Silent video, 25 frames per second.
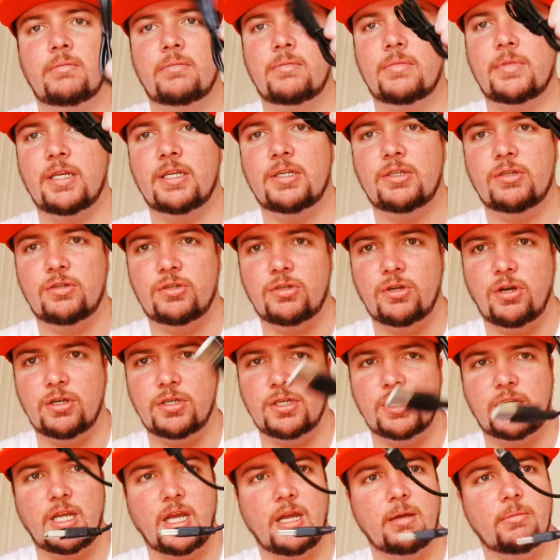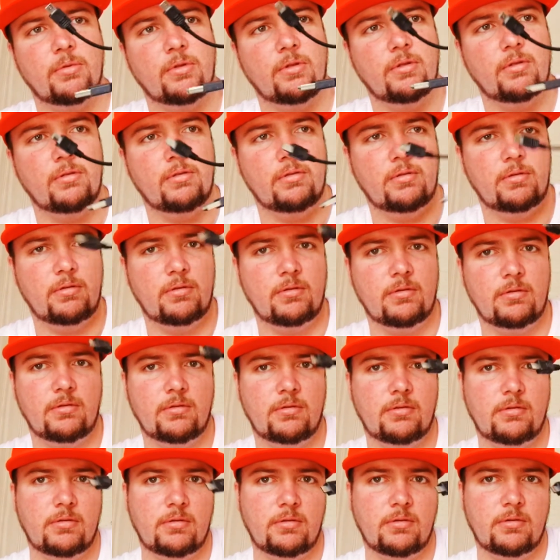There's your charger cable.
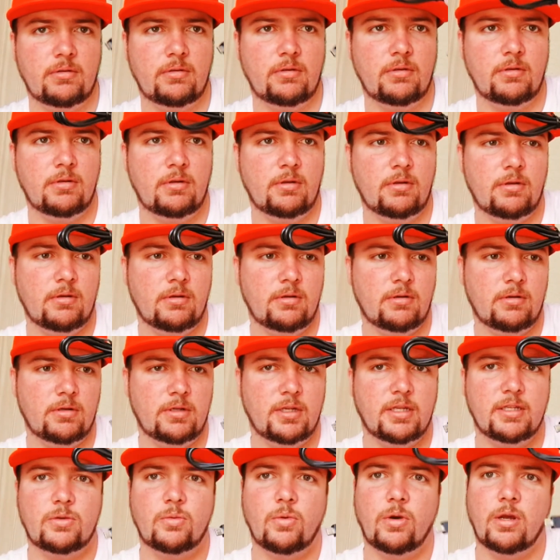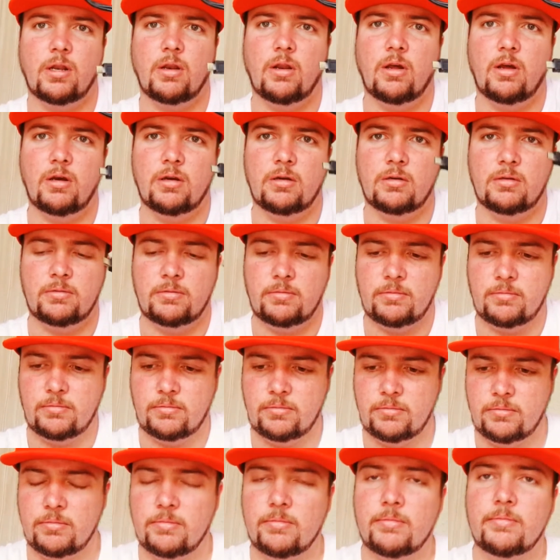So that's quite long.
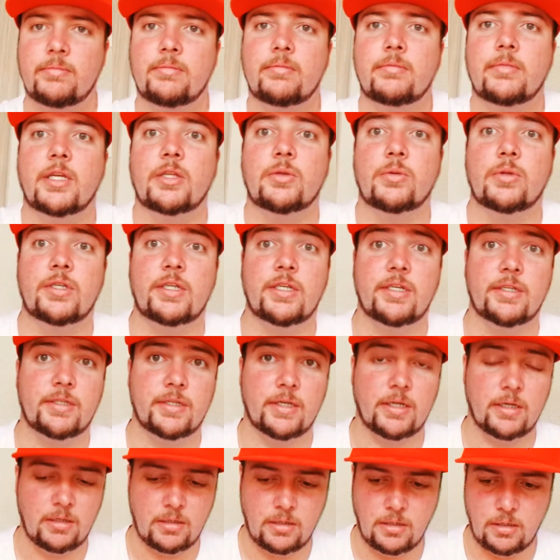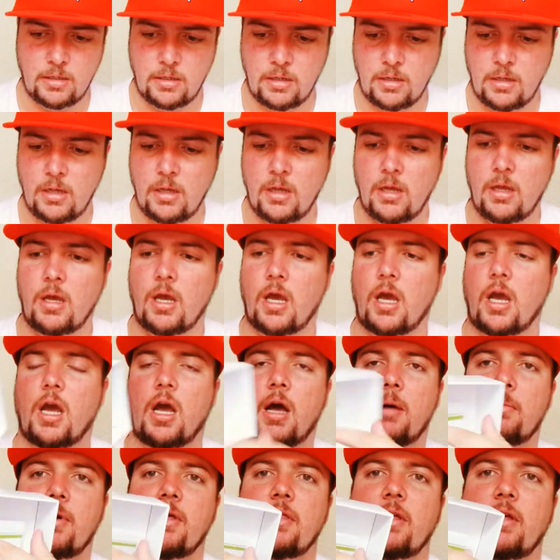That's what she said.
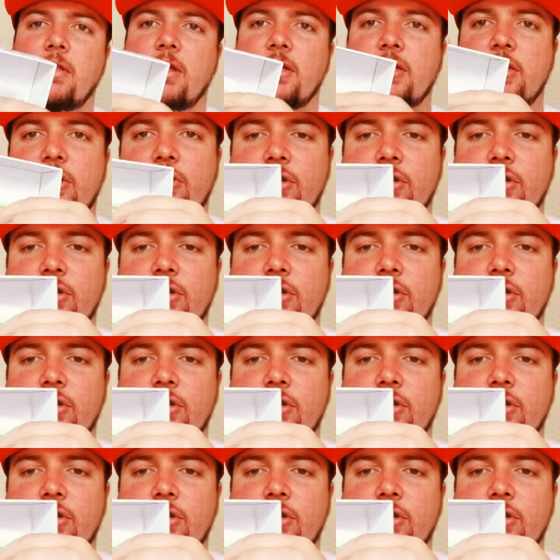And then there's a